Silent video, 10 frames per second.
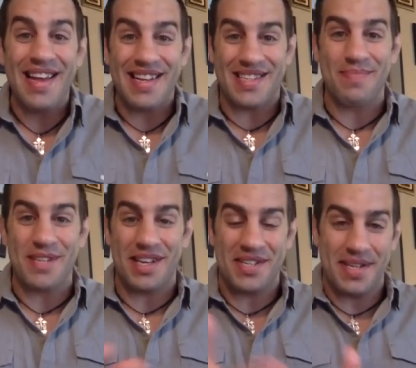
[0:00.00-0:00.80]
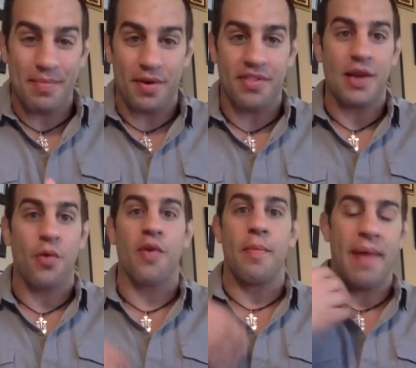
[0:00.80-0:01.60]
It seems like a similar thing.
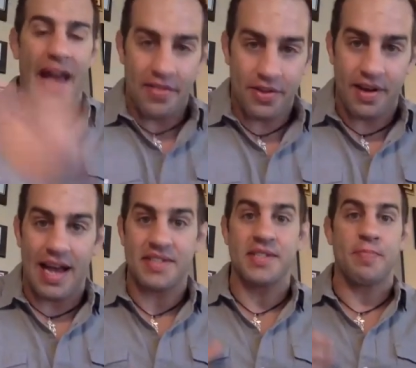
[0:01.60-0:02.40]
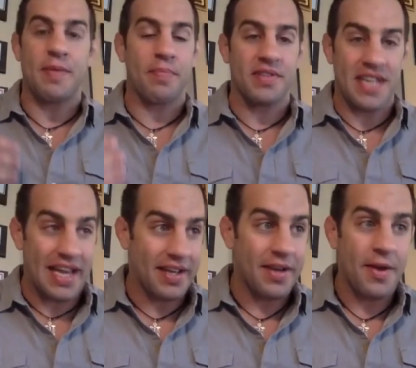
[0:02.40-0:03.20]
All the math classes people take